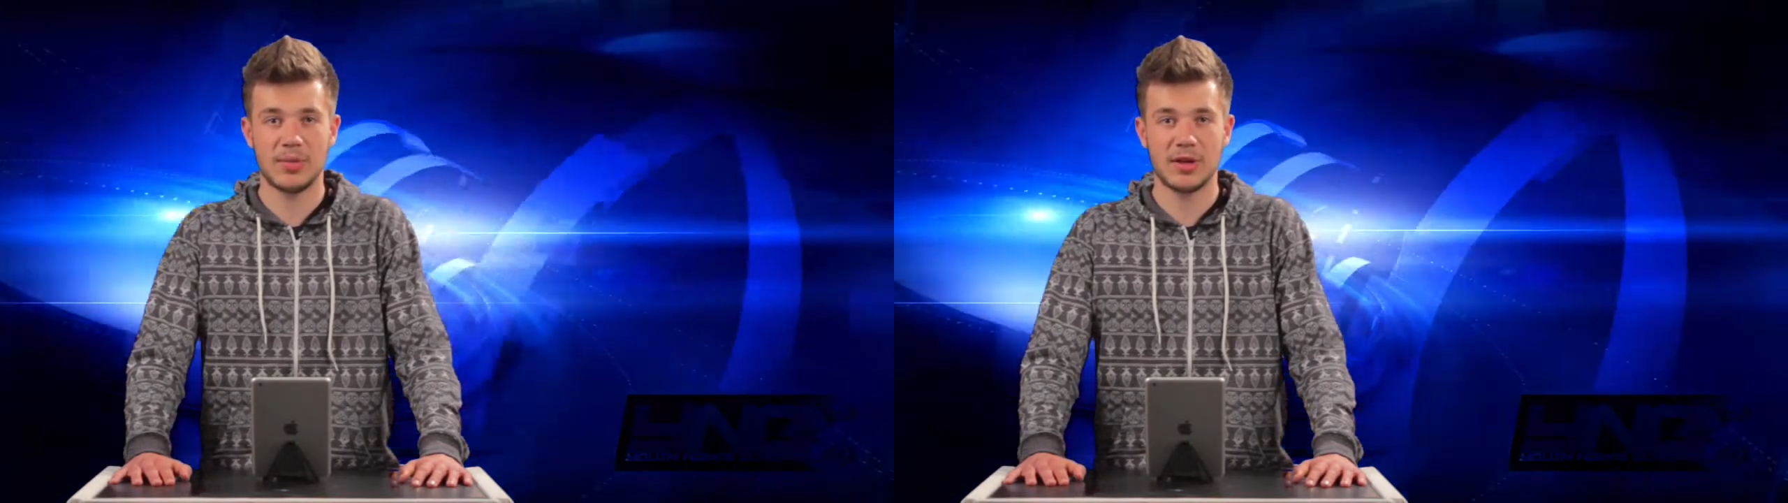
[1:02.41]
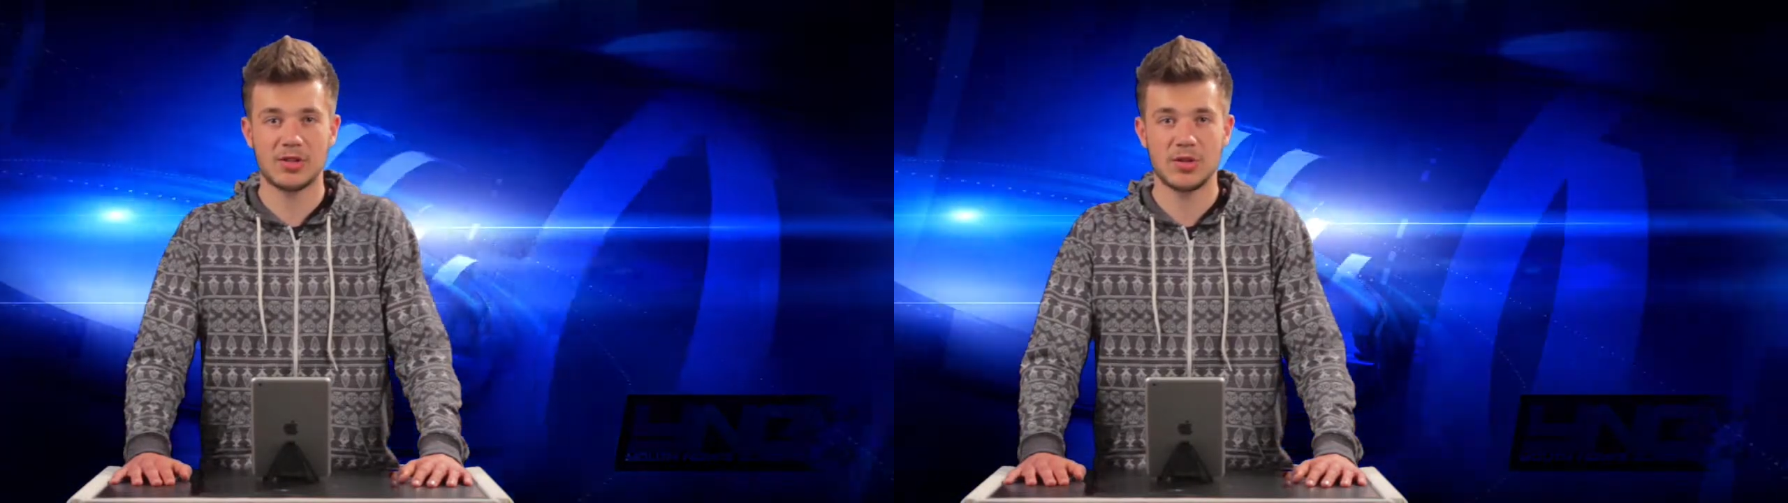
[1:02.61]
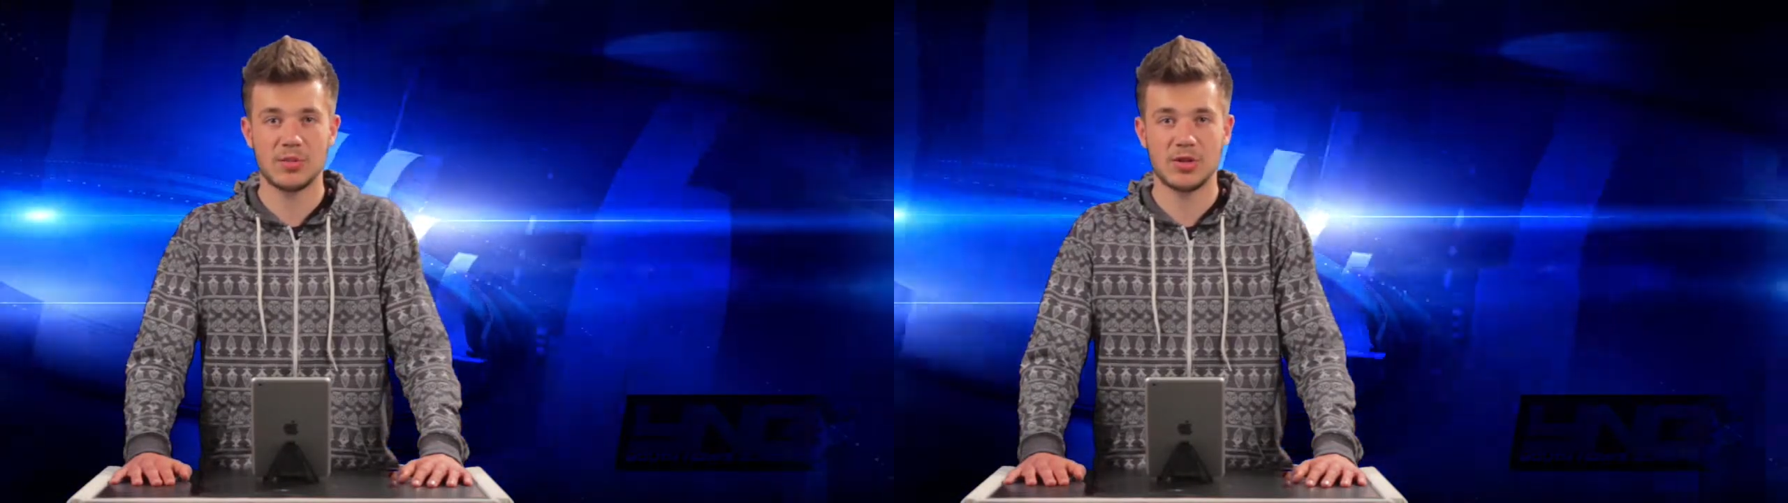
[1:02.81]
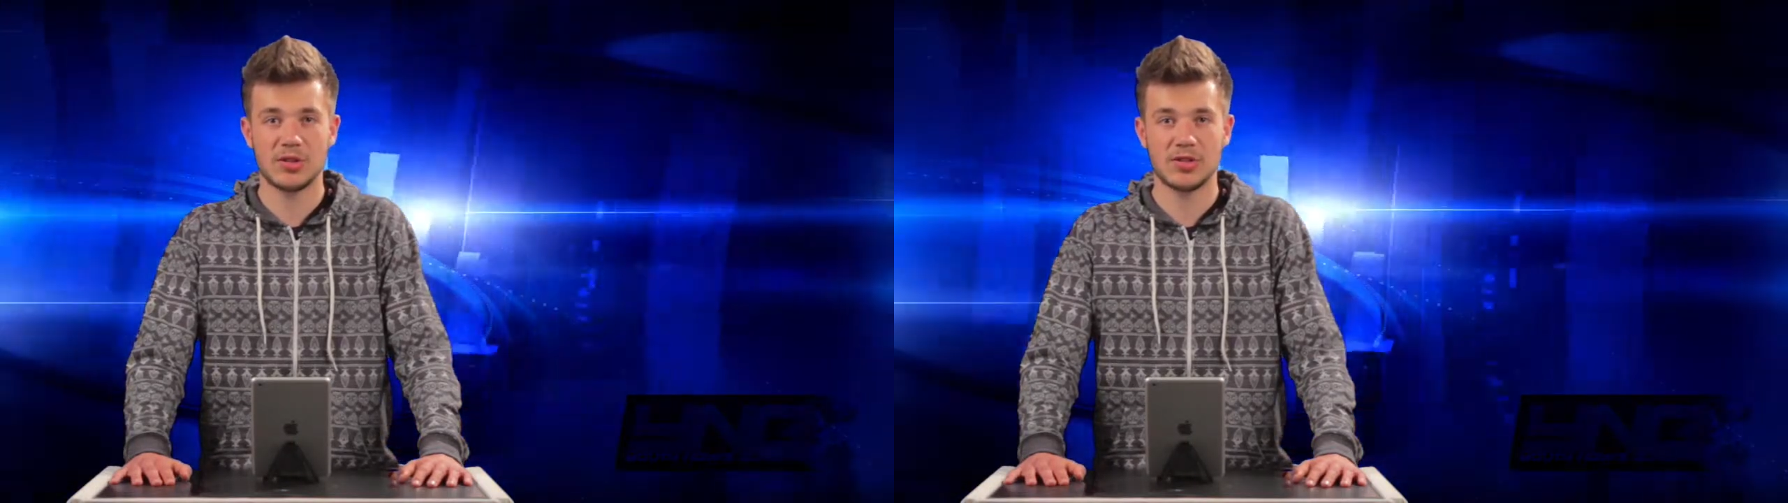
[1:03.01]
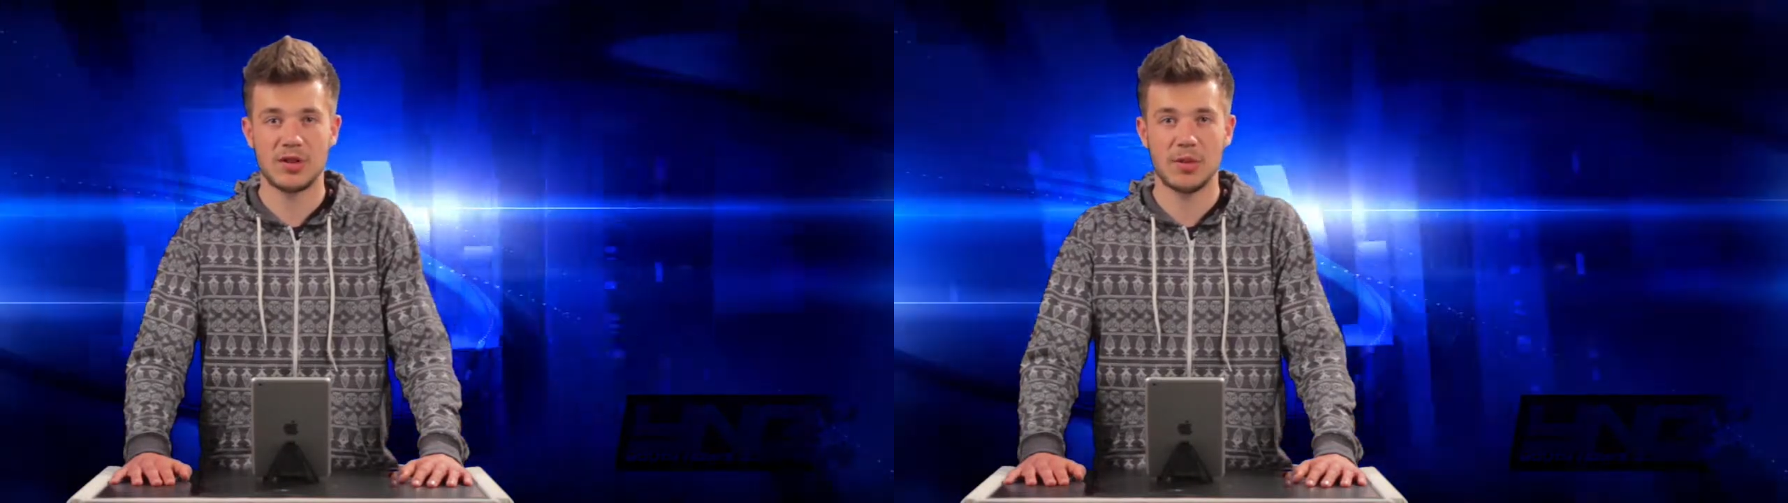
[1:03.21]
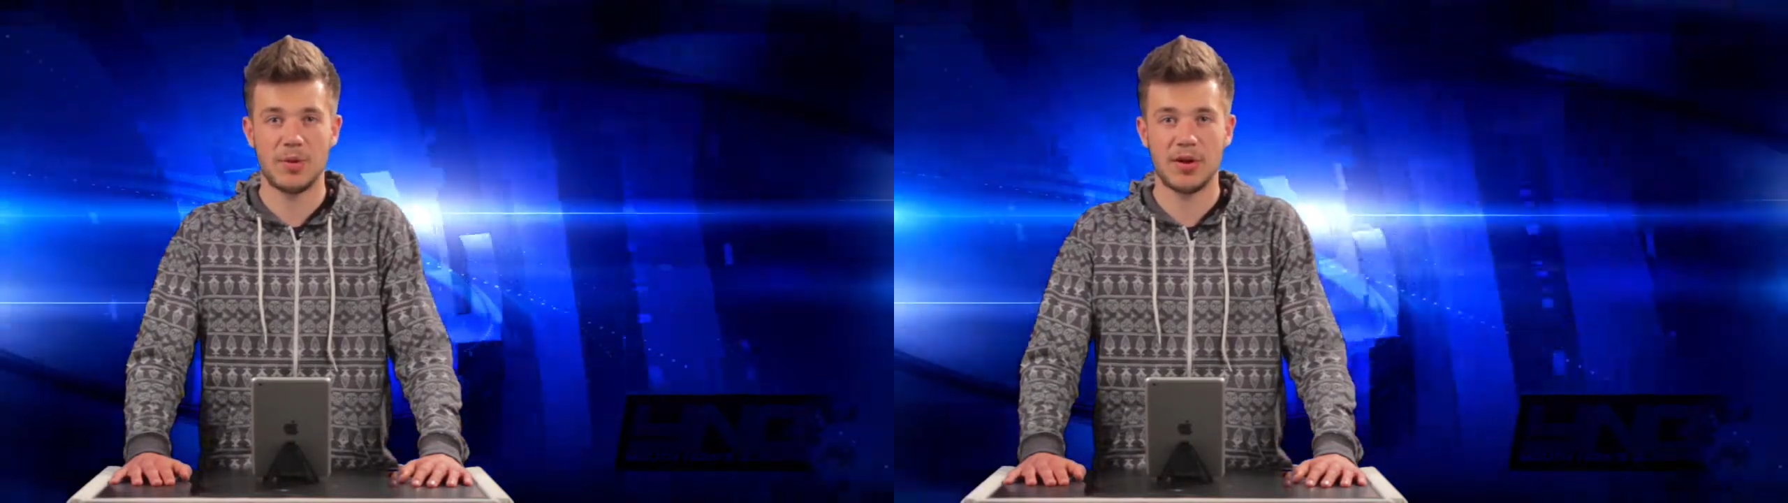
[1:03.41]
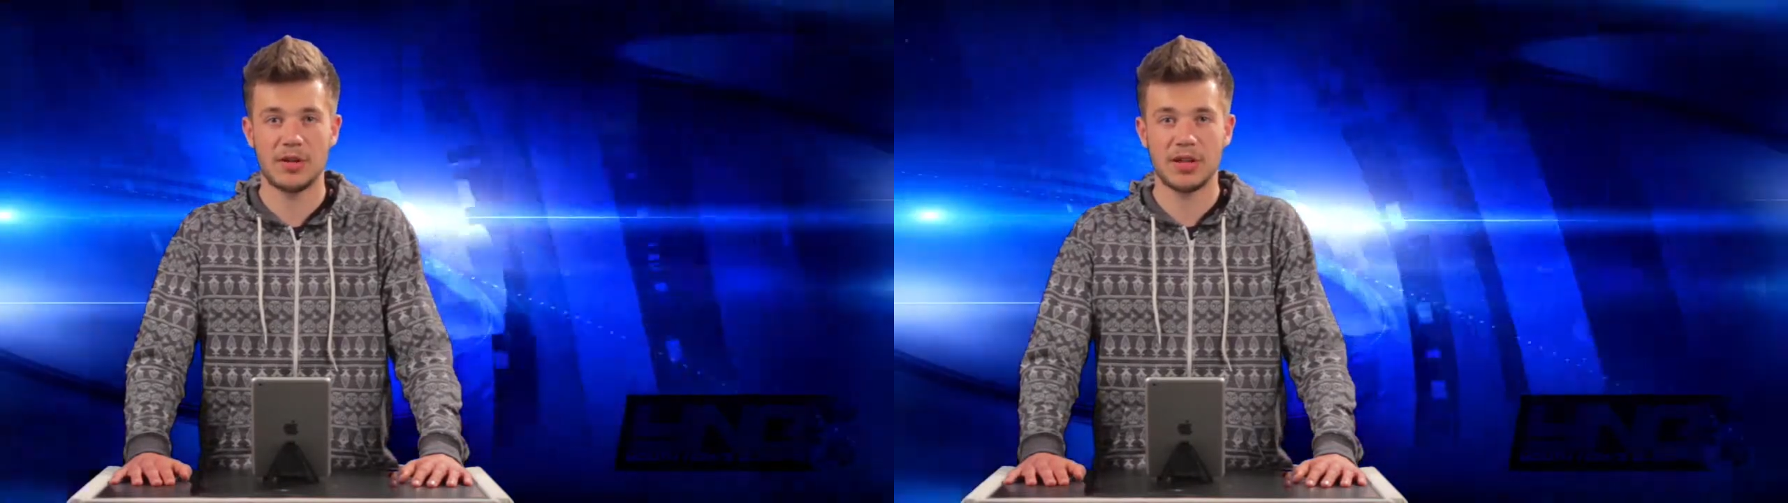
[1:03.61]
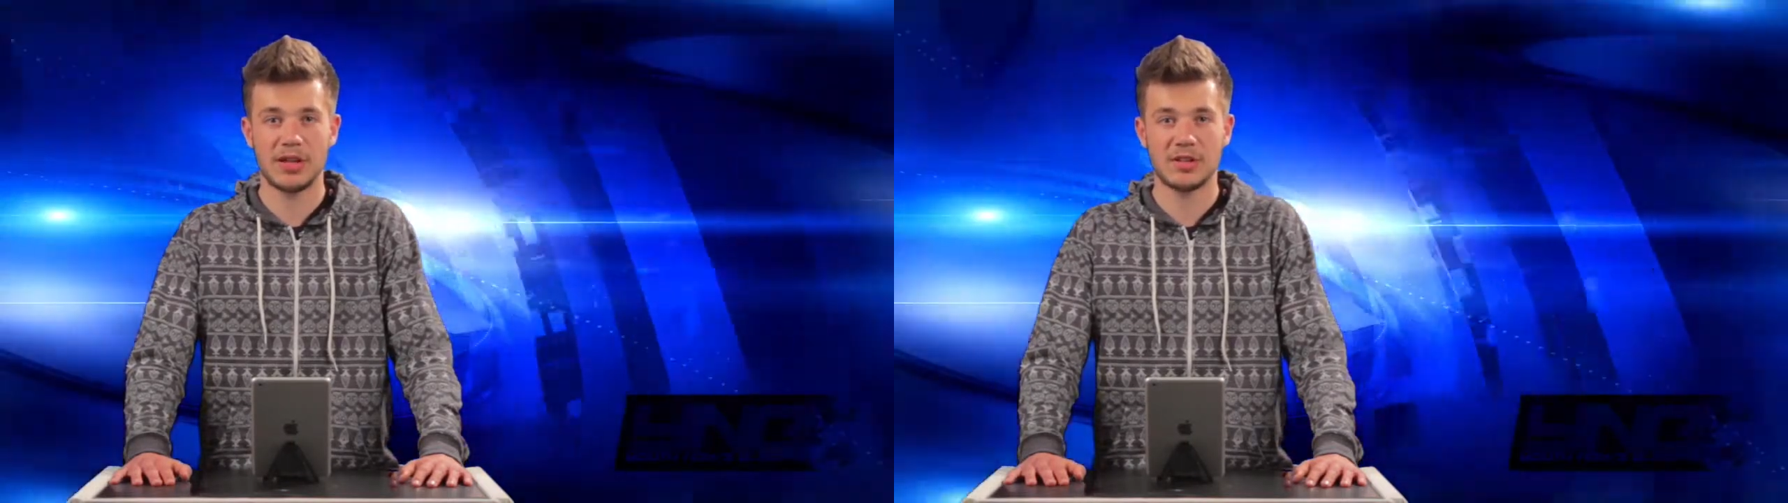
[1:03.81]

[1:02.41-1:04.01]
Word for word: Belgium you can start partly